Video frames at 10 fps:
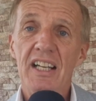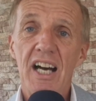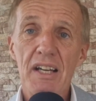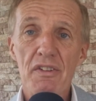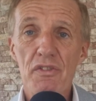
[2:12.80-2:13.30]

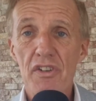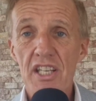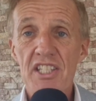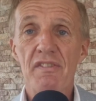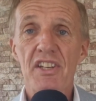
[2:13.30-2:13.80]
IVE
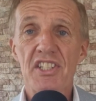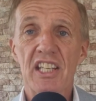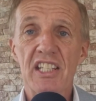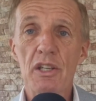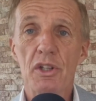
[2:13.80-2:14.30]
is investing
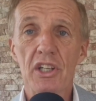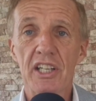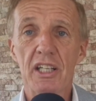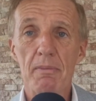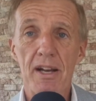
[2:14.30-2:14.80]
in new
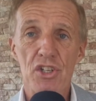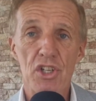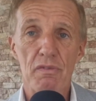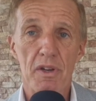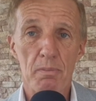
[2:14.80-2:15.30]
Koenig & Bauer
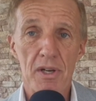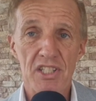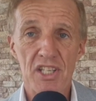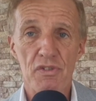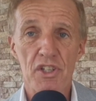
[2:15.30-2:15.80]
sheet-fed
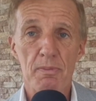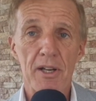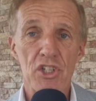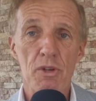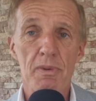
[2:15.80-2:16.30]
presses for its
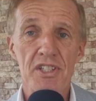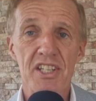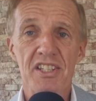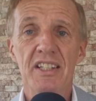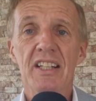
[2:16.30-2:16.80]
packaging
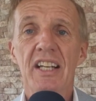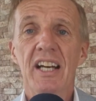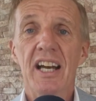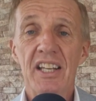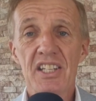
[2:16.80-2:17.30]
business
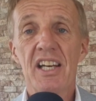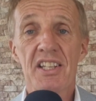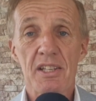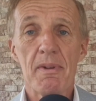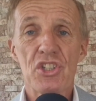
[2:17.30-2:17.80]
and,
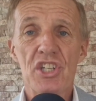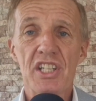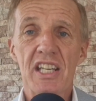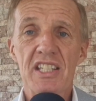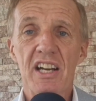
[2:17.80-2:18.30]
as I mentioned,
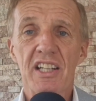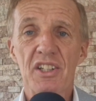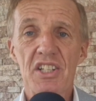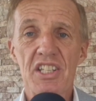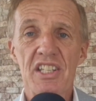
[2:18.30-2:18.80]
in die
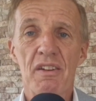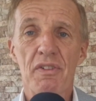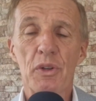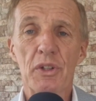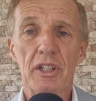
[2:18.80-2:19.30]
cutters and
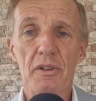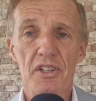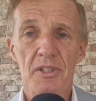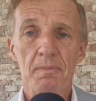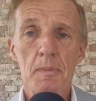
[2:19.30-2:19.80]
folder gluers.